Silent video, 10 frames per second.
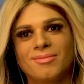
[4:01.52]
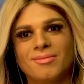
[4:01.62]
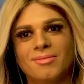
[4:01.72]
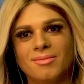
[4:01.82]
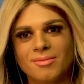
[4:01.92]

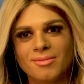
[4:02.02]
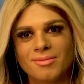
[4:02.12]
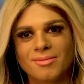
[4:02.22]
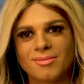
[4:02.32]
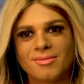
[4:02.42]

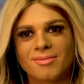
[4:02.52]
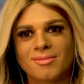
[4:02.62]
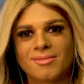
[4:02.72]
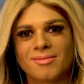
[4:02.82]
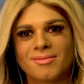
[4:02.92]

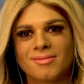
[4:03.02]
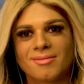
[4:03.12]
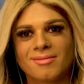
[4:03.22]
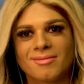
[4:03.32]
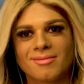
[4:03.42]

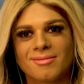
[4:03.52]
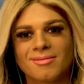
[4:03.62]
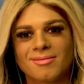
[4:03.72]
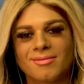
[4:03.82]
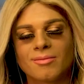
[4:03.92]

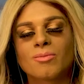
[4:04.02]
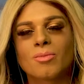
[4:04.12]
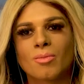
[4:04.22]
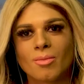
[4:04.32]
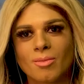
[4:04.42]

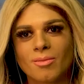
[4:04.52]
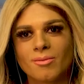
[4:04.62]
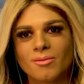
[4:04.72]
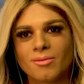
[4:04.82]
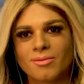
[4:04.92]

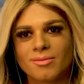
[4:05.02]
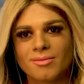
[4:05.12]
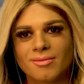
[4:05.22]
[no speech]